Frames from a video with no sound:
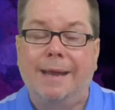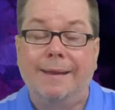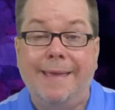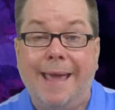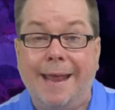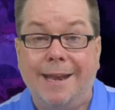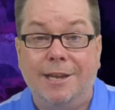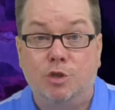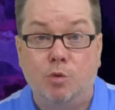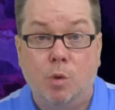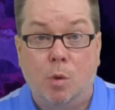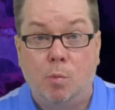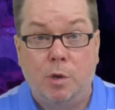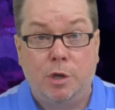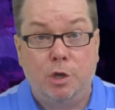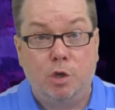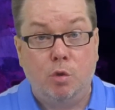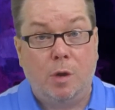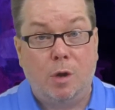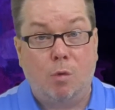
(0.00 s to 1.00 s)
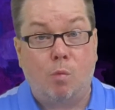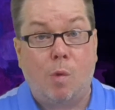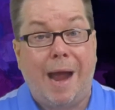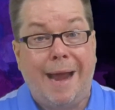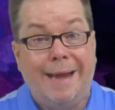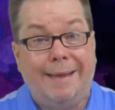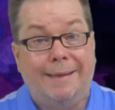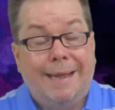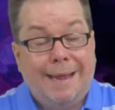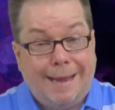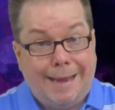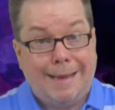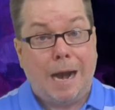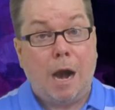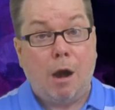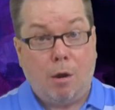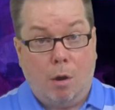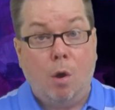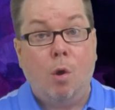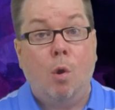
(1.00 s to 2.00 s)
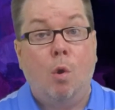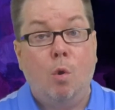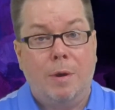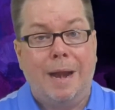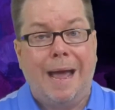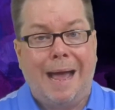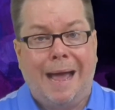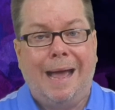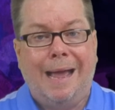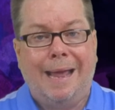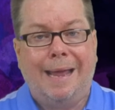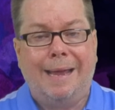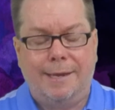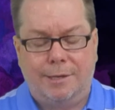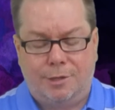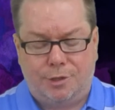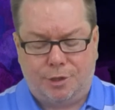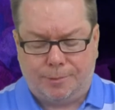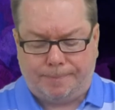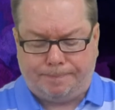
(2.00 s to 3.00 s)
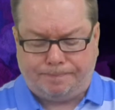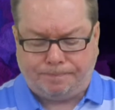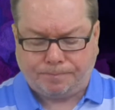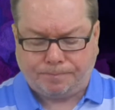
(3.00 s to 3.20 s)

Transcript: and that is when we're doing right in our own eyes.